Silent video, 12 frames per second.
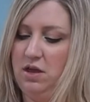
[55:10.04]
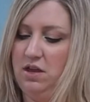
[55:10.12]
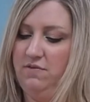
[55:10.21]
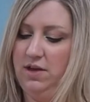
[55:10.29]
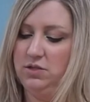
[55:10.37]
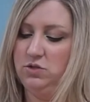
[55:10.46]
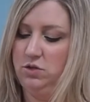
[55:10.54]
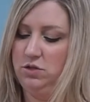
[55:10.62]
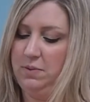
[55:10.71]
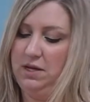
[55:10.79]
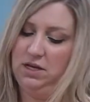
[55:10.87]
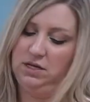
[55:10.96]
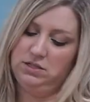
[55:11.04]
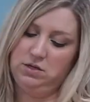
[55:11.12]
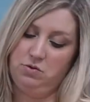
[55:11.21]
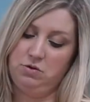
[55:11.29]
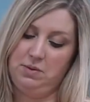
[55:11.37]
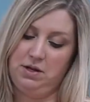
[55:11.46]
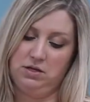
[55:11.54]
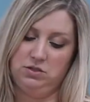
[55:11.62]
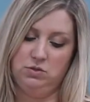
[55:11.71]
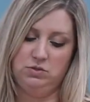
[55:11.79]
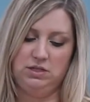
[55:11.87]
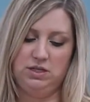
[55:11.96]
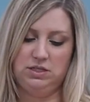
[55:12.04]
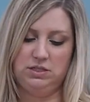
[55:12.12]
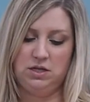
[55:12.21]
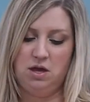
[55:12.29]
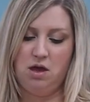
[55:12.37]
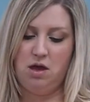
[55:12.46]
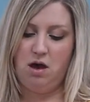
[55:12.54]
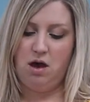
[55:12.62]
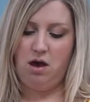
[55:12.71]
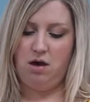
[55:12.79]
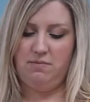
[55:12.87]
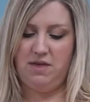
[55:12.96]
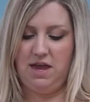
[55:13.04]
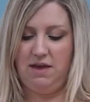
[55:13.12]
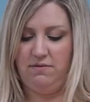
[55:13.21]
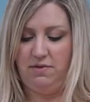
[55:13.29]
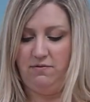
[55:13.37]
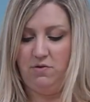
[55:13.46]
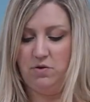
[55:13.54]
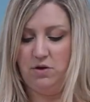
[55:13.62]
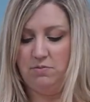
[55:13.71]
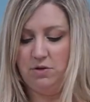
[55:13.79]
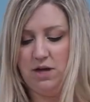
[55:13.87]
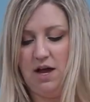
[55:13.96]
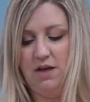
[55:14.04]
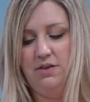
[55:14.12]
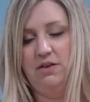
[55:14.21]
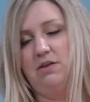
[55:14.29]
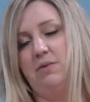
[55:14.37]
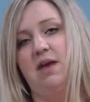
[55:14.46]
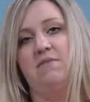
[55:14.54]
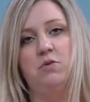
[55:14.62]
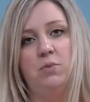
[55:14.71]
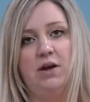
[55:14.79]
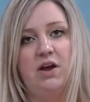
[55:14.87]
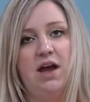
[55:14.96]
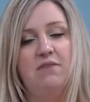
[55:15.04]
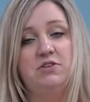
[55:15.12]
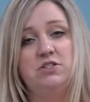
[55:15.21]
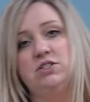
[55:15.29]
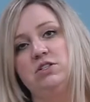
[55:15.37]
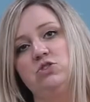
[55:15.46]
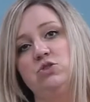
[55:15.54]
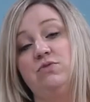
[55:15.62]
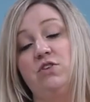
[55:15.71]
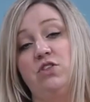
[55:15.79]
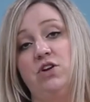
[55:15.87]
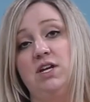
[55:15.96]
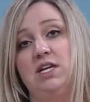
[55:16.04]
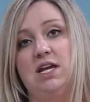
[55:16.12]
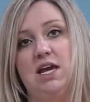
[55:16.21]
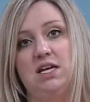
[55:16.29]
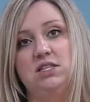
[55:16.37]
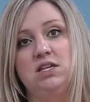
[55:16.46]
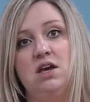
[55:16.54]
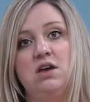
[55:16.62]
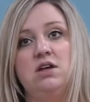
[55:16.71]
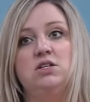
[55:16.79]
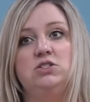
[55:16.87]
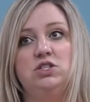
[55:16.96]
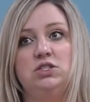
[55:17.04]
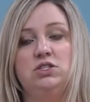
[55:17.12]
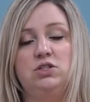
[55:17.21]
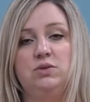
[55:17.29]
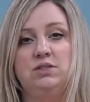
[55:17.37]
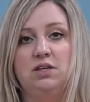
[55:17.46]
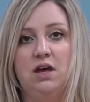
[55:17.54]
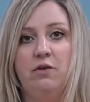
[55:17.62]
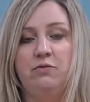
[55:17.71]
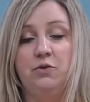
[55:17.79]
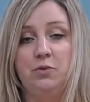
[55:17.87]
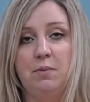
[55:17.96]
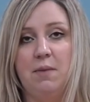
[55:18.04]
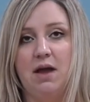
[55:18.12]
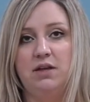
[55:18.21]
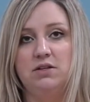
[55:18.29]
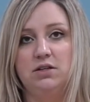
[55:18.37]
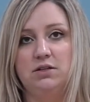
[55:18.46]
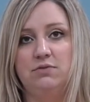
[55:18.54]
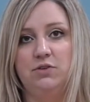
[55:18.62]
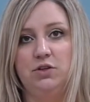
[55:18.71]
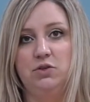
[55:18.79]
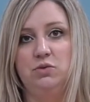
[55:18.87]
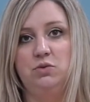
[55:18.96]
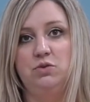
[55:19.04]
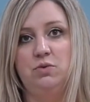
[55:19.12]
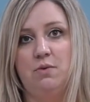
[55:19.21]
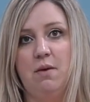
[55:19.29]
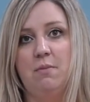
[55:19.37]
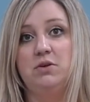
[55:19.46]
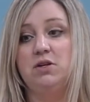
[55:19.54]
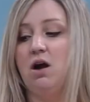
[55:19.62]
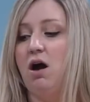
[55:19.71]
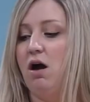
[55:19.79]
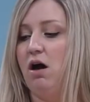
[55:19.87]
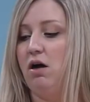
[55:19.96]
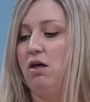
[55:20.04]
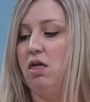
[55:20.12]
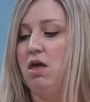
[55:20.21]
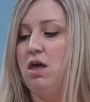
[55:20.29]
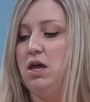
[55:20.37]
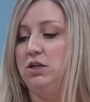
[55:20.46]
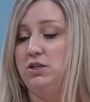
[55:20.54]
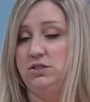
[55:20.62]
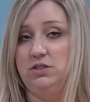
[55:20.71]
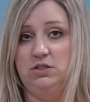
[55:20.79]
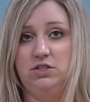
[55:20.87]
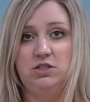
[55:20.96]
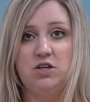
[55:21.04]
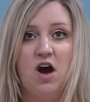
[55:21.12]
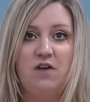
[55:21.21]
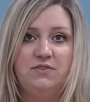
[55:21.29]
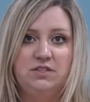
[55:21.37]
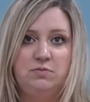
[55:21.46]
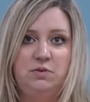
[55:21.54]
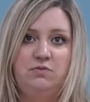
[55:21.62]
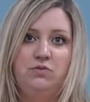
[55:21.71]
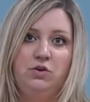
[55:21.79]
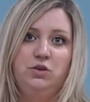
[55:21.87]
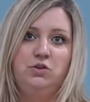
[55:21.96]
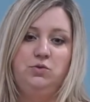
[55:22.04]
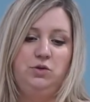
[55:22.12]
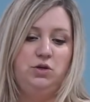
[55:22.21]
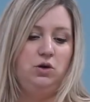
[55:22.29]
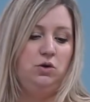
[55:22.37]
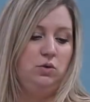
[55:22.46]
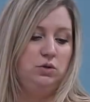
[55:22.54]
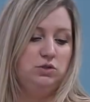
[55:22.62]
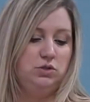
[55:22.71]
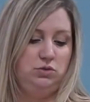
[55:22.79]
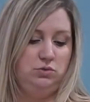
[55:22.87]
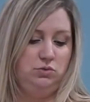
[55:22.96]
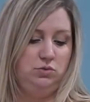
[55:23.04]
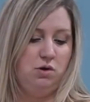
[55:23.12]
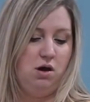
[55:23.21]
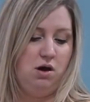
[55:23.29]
Advanced Orthopedics and Orthopedic Associates, that have the phone number on there that we have you wear after surgery for 30 days, just so it's a helpful reminder for you to remember to call your surgeon's office before you would go to